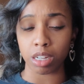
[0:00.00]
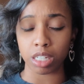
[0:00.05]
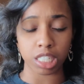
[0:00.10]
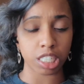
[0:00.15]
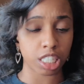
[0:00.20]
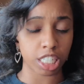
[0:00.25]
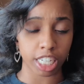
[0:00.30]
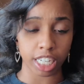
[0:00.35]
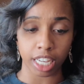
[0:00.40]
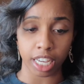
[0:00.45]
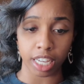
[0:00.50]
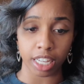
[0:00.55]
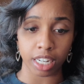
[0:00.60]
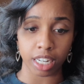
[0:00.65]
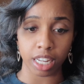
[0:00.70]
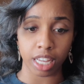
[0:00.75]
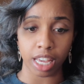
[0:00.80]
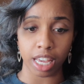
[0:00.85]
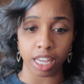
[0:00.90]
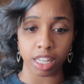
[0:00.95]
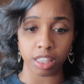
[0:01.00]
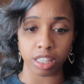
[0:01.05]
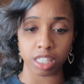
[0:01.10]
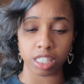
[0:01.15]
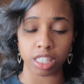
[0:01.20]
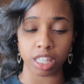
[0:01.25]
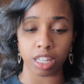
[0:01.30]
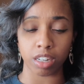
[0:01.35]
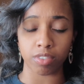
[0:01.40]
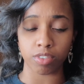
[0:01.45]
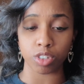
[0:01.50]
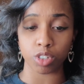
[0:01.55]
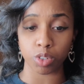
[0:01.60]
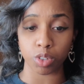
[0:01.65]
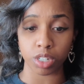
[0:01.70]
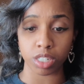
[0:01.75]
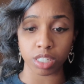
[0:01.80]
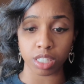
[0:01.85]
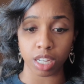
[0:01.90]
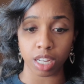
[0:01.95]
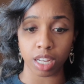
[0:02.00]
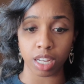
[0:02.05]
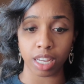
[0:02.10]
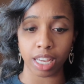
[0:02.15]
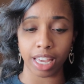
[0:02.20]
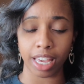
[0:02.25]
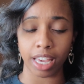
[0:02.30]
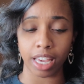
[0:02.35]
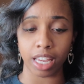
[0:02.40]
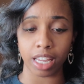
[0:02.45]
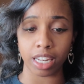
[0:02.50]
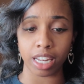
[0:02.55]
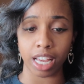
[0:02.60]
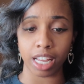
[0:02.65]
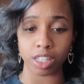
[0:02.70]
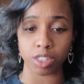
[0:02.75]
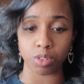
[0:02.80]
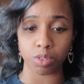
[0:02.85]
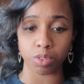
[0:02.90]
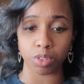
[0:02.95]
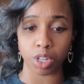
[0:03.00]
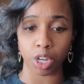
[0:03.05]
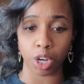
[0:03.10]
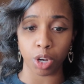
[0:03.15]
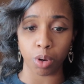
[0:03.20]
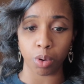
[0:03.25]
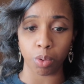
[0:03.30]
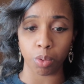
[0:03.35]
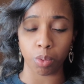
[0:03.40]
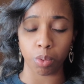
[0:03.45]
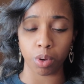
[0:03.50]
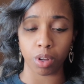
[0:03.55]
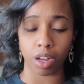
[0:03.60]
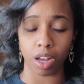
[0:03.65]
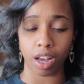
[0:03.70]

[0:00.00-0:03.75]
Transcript: chicken in the state of Georgia, and as you know,